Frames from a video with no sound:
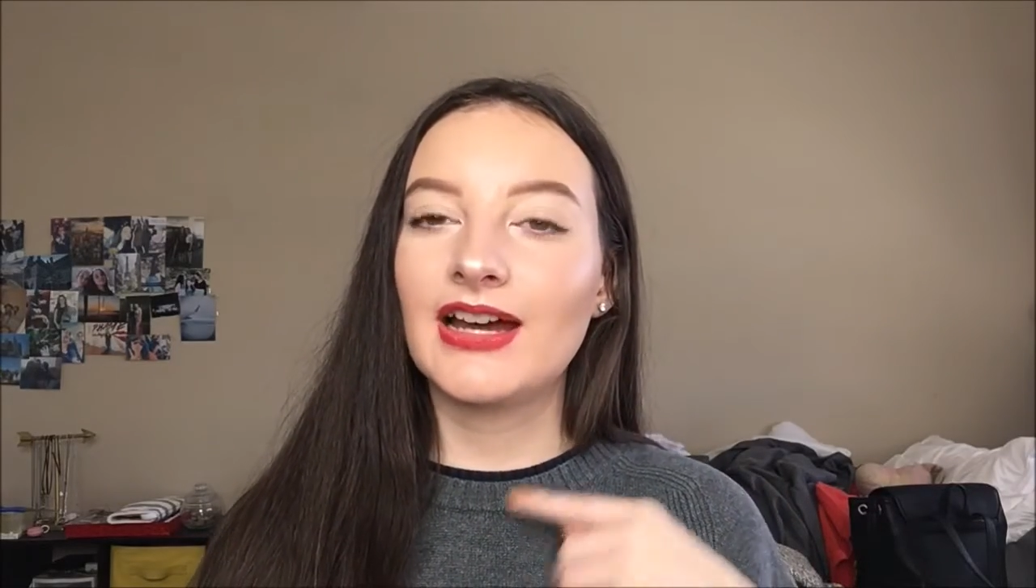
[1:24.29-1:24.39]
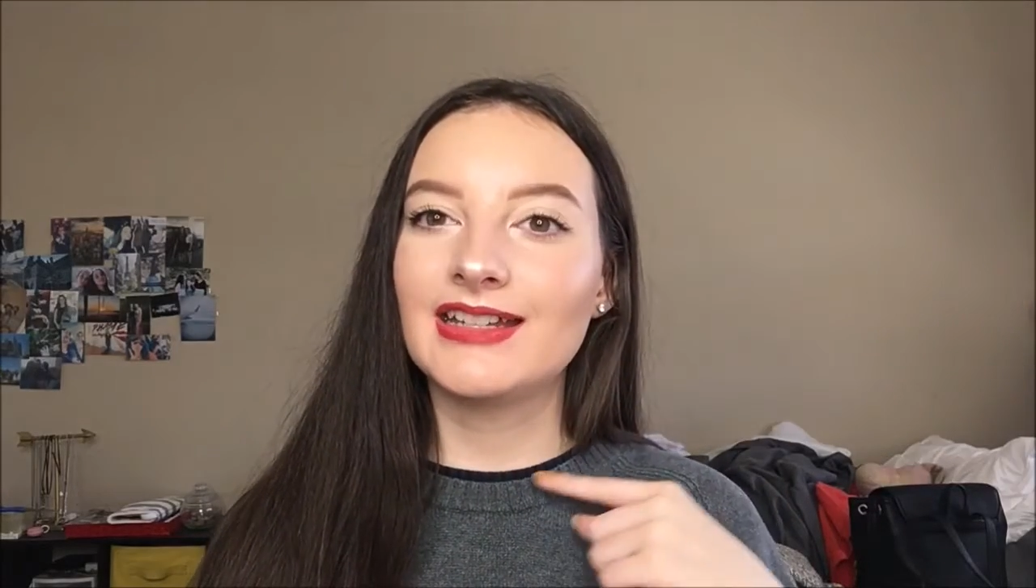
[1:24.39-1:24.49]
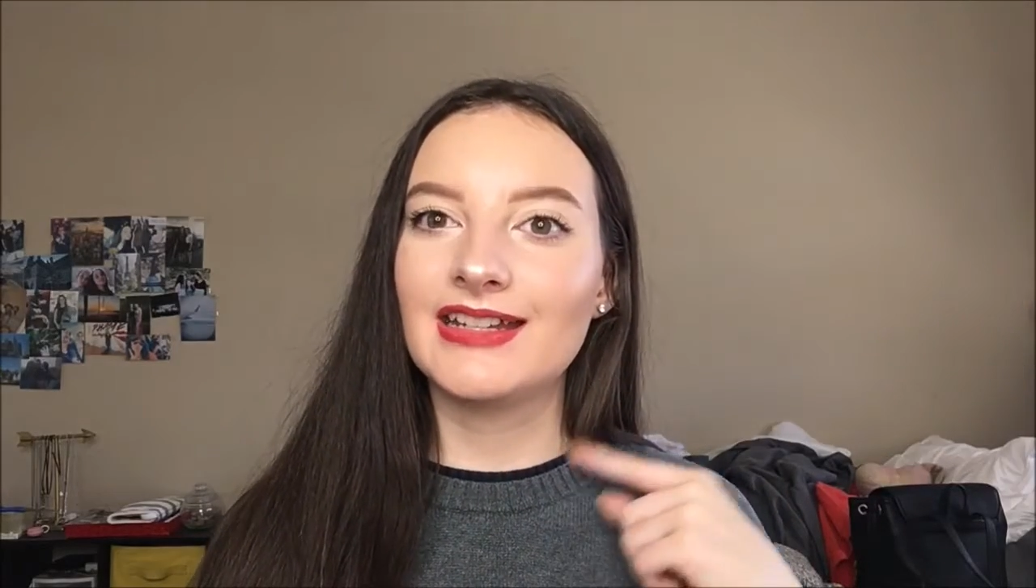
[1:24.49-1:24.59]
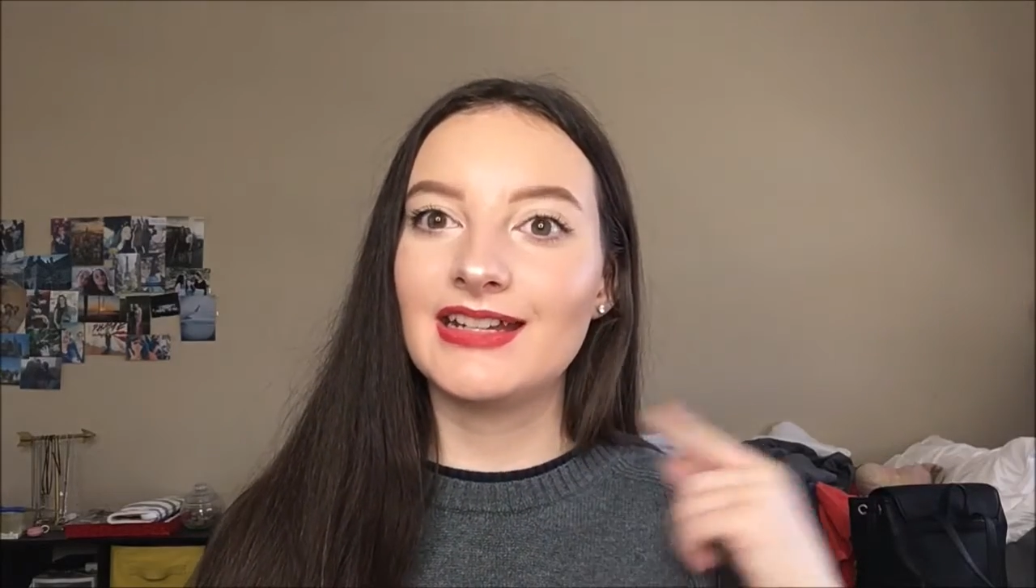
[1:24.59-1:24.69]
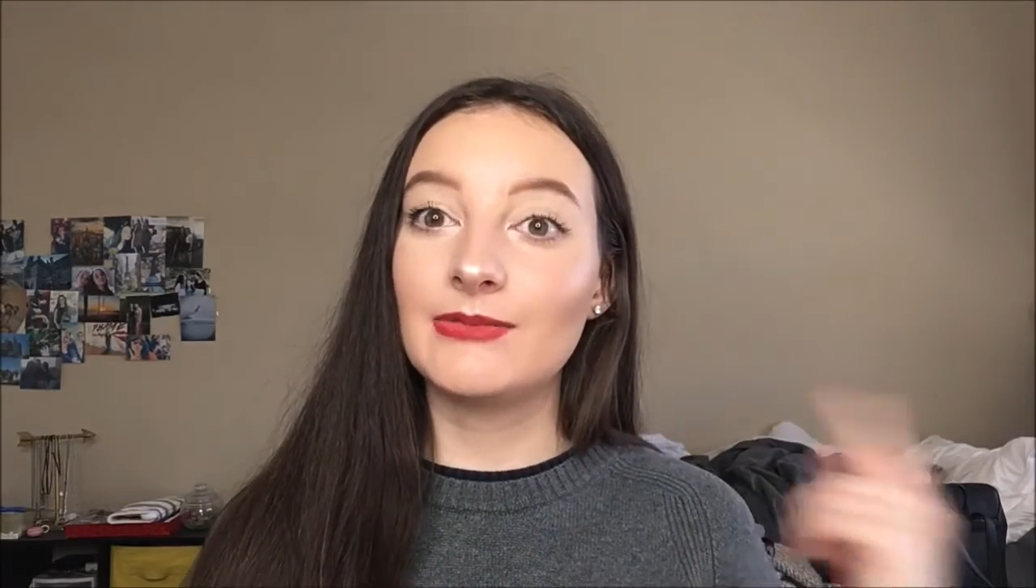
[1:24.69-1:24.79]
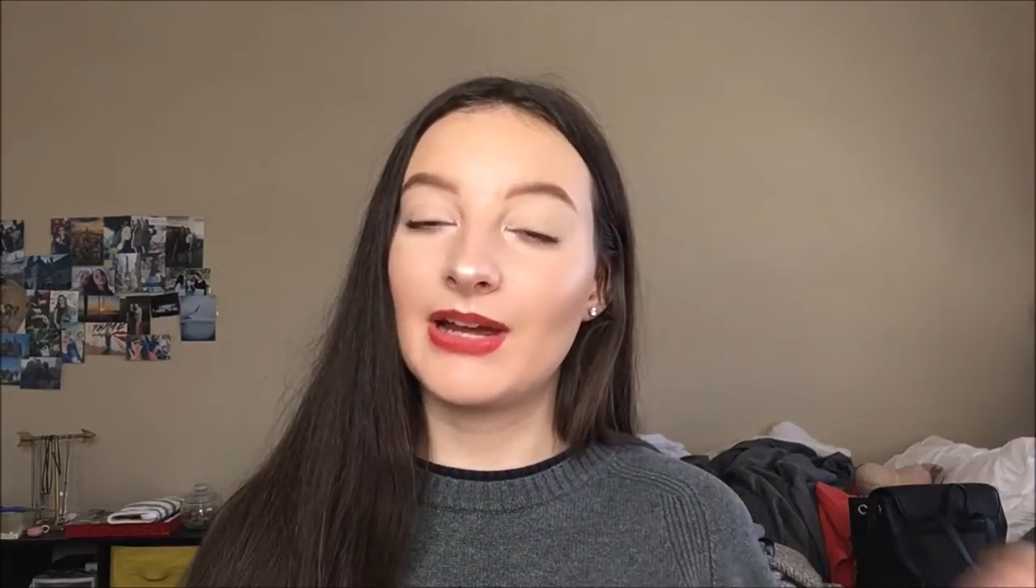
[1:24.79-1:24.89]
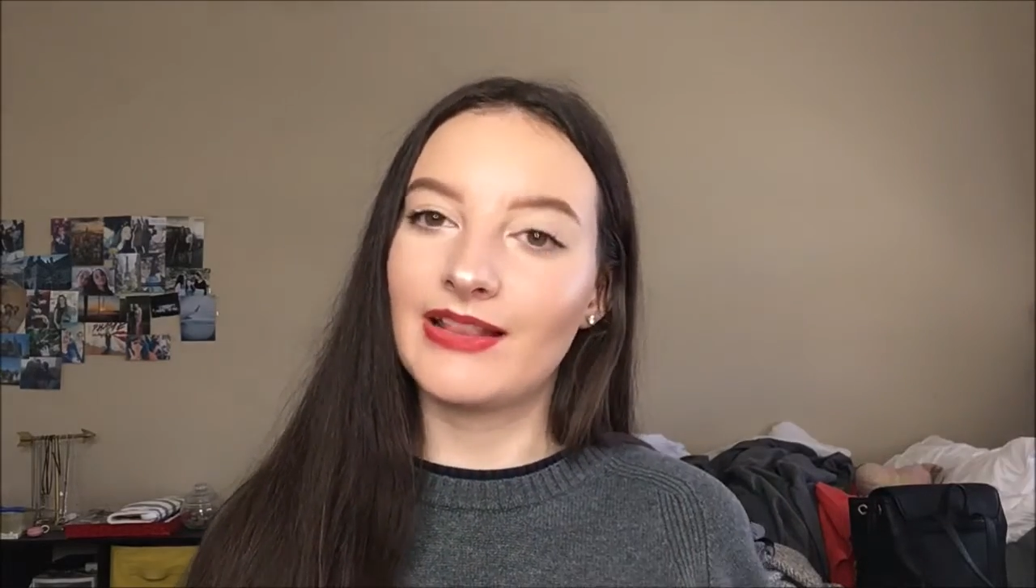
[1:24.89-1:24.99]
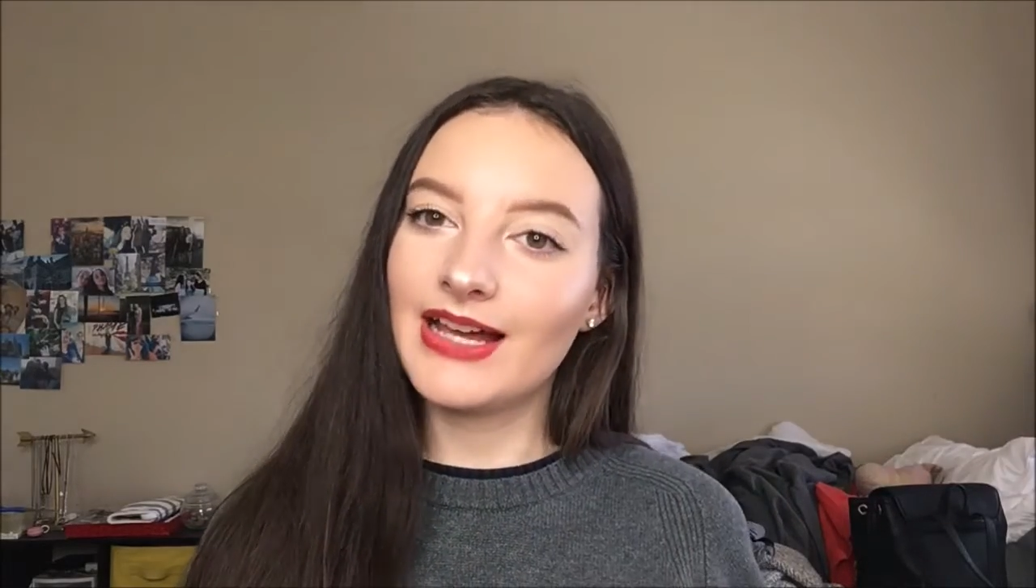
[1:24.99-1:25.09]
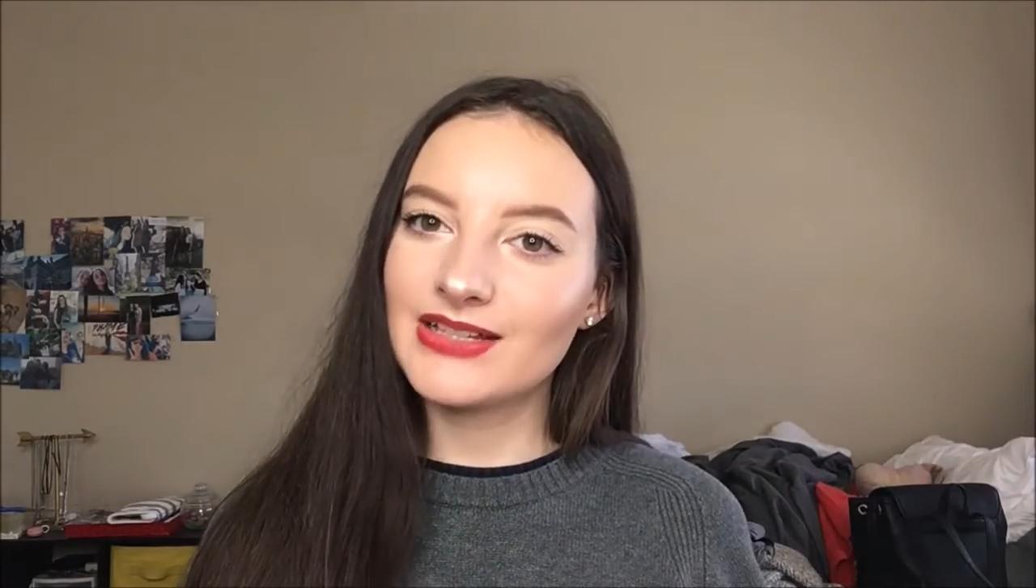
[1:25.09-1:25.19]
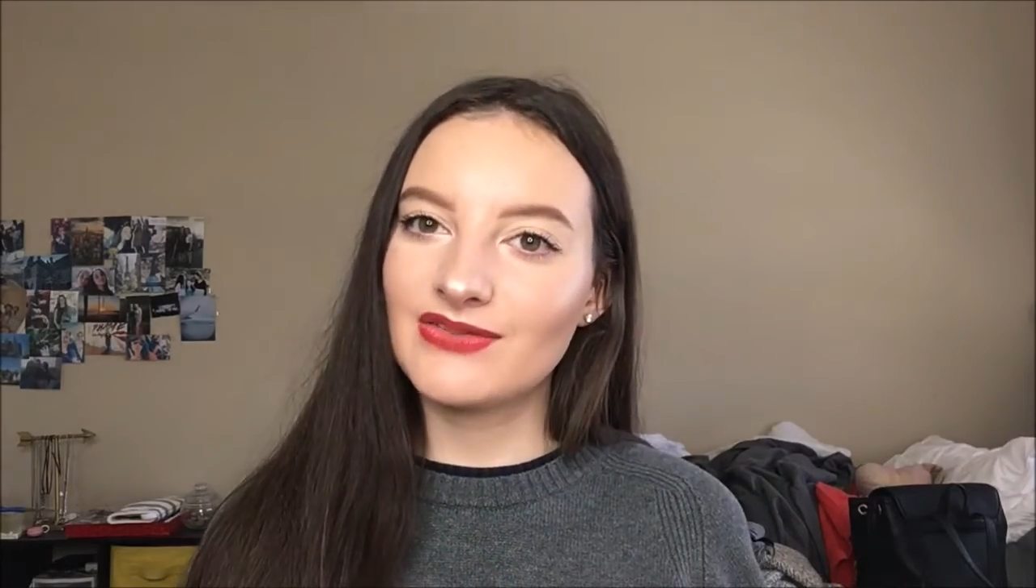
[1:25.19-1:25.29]
I did it in my
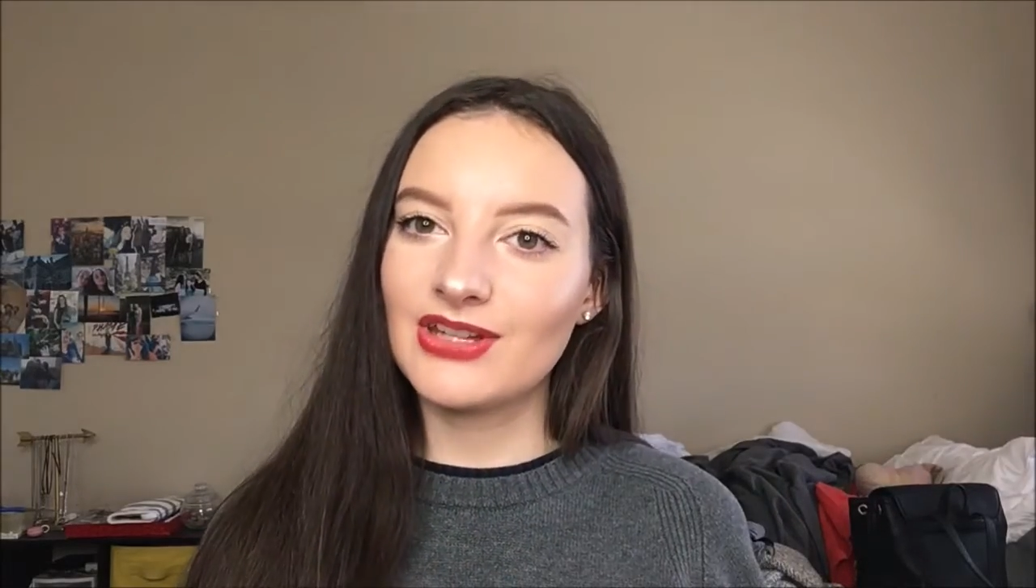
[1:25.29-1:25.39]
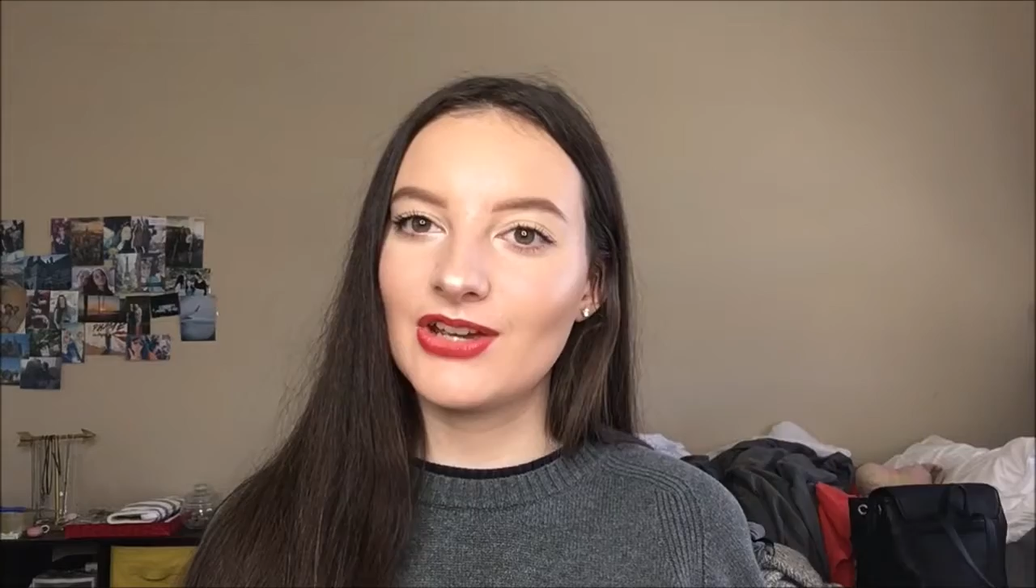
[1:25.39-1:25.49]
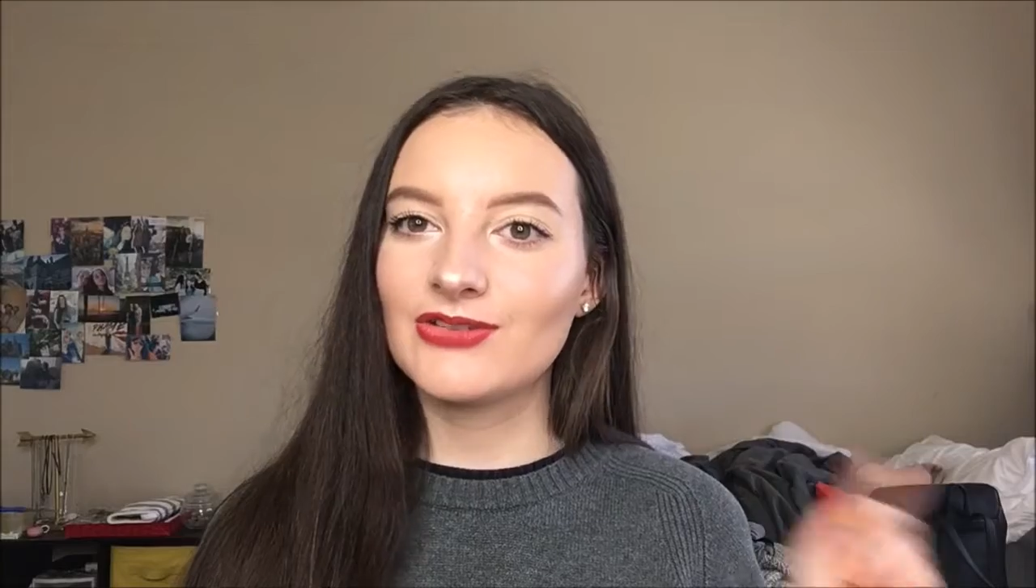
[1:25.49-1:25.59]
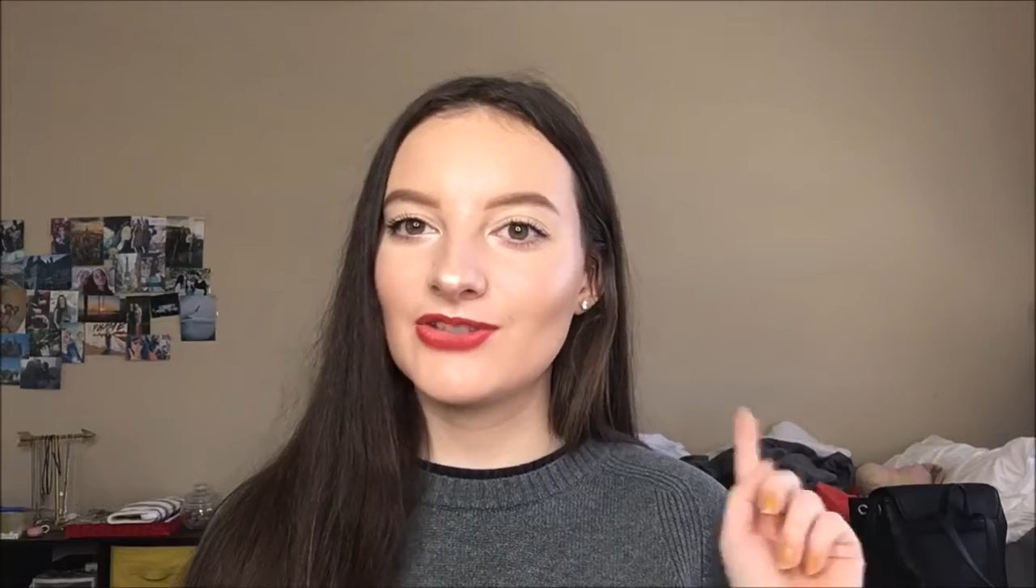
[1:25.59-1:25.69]
last video,